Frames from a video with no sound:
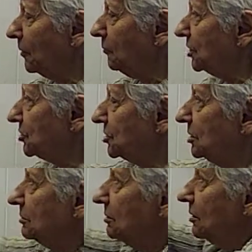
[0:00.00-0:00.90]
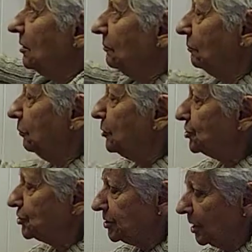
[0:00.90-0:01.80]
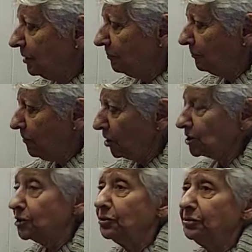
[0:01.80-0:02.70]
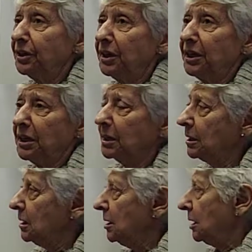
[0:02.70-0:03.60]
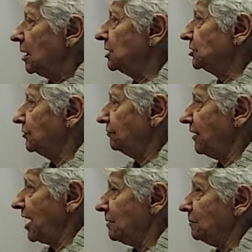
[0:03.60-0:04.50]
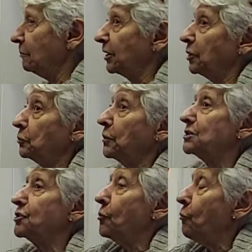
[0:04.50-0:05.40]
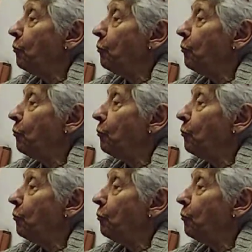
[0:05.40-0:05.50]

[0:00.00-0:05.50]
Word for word: which pushed uh, Martin Luther King into fame. But it was the